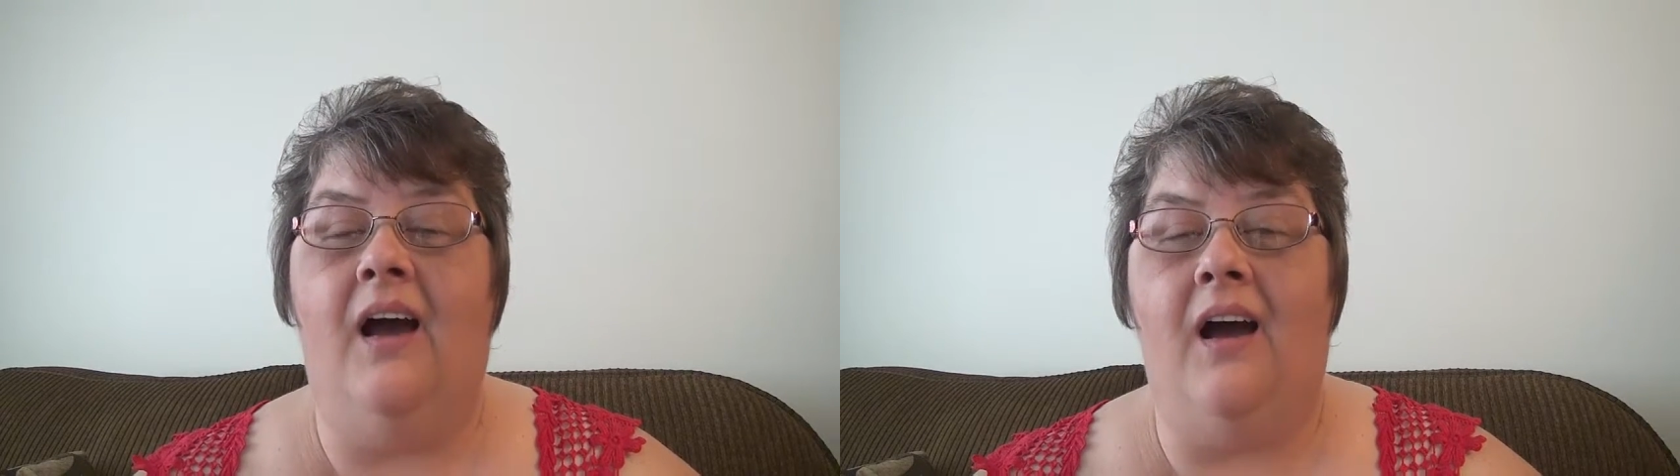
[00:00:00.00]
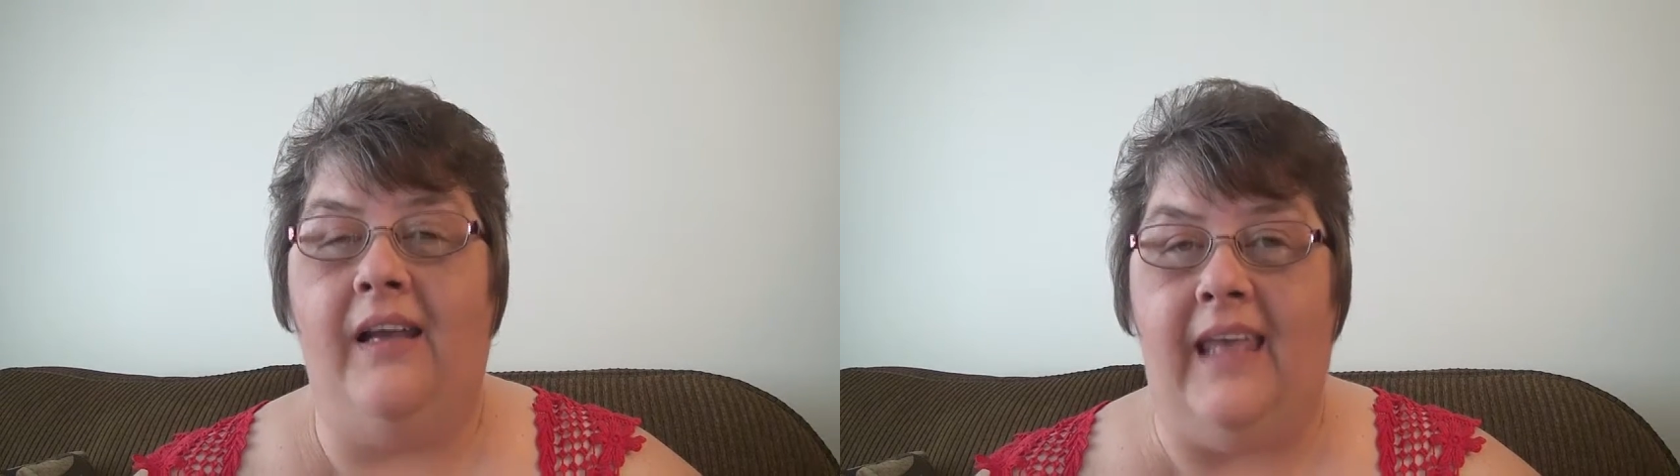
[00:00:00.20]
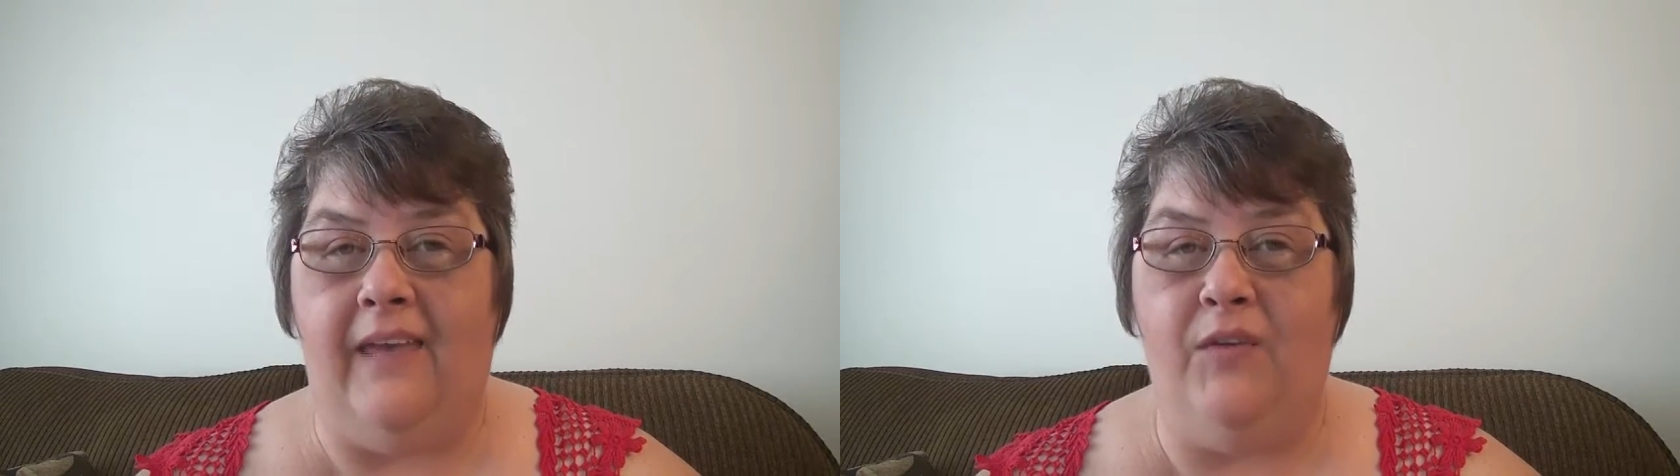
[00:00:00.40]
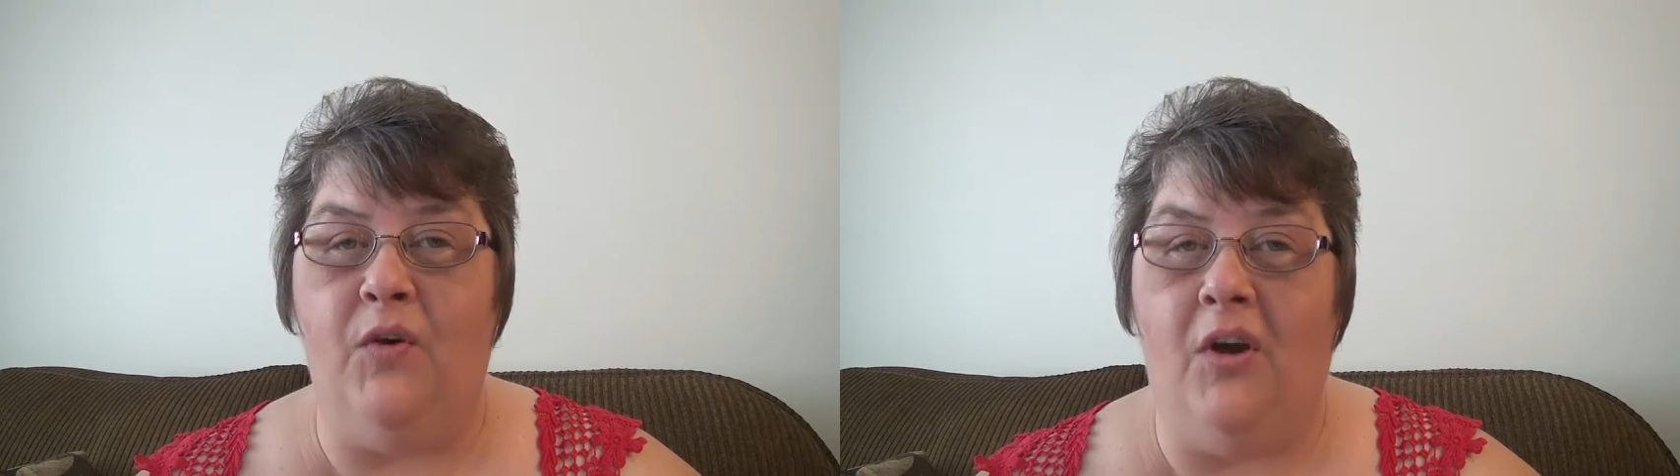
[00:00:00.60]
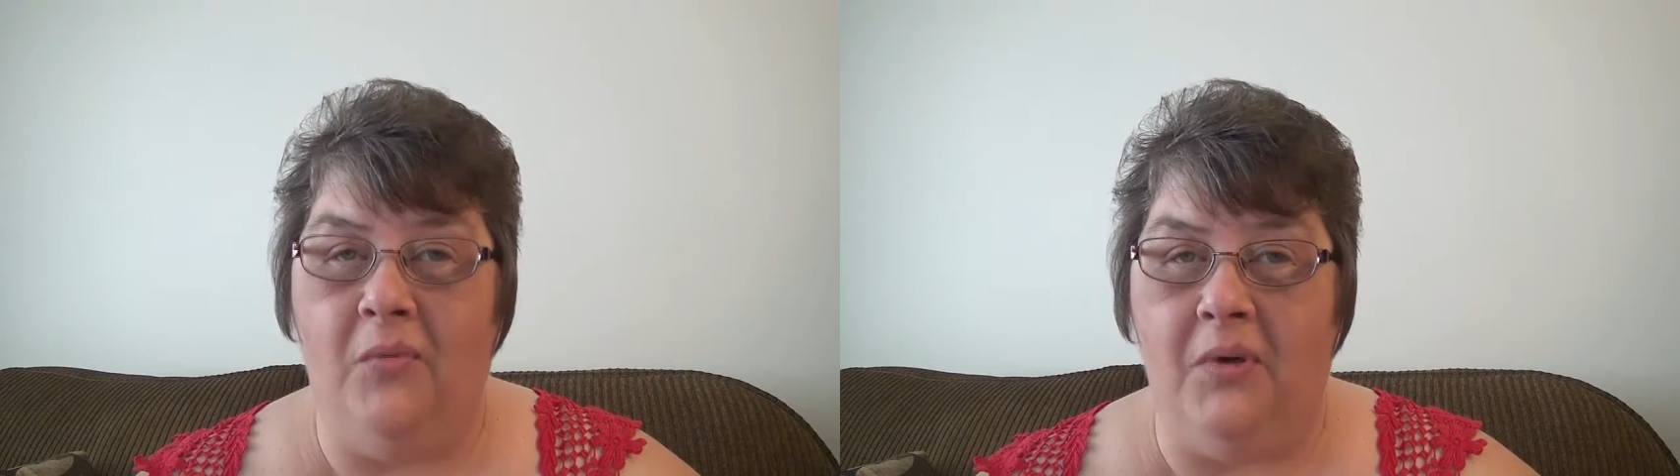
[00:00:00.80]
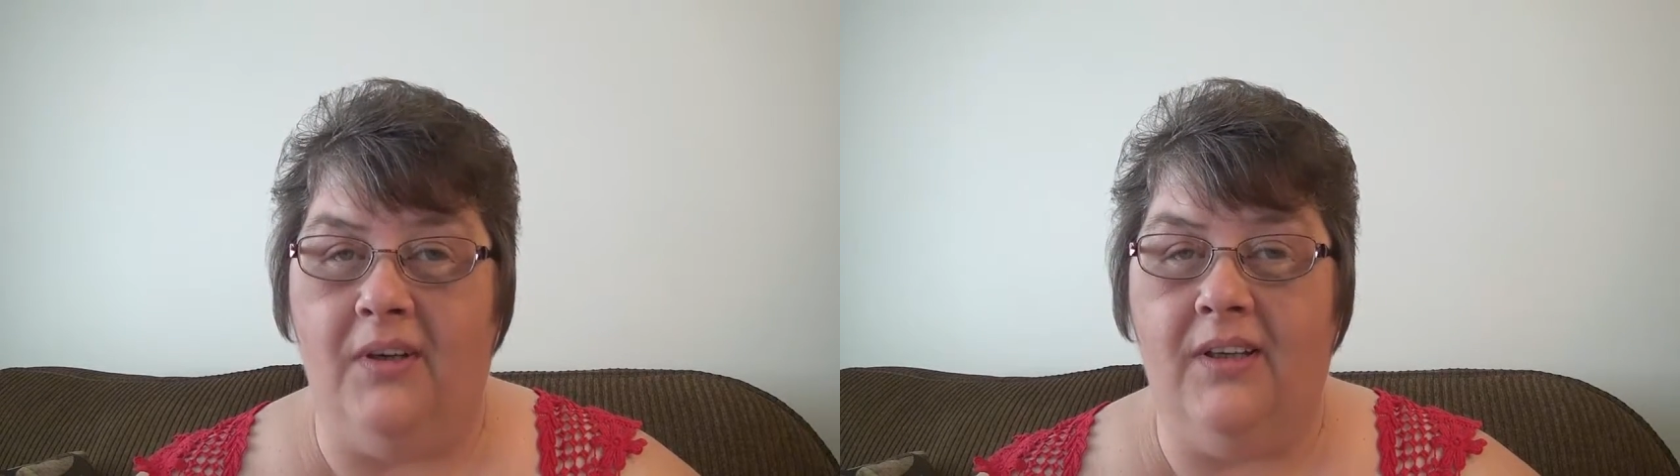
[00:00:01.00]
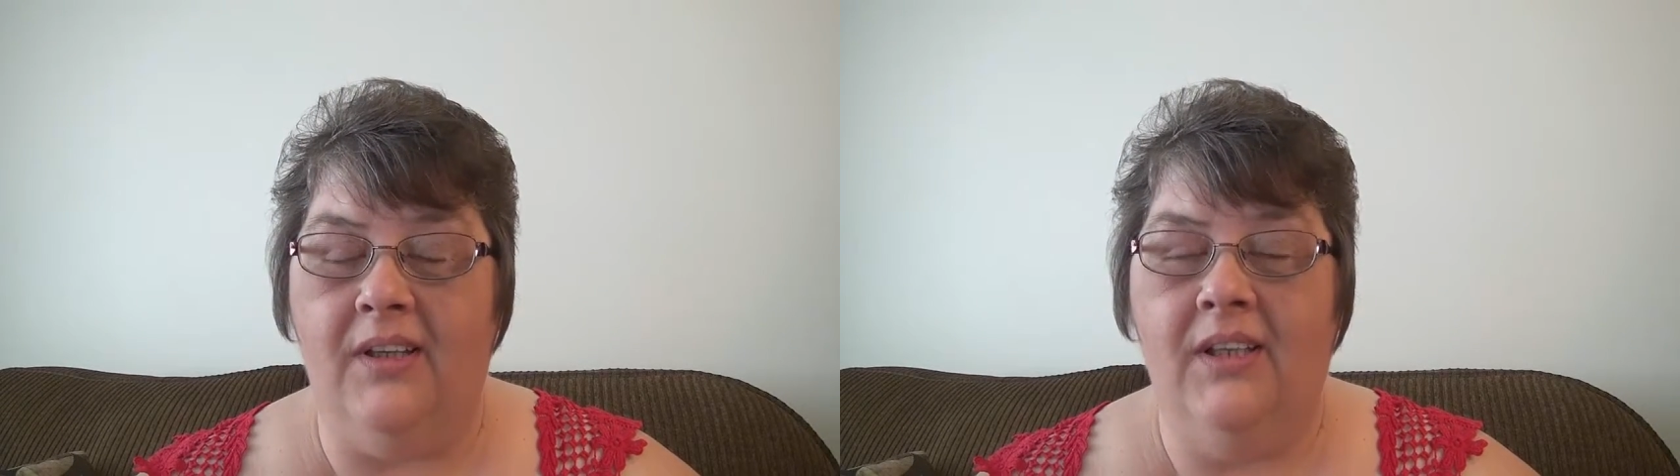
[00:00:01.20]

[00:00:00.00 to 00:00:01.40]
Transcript: I gave you homework.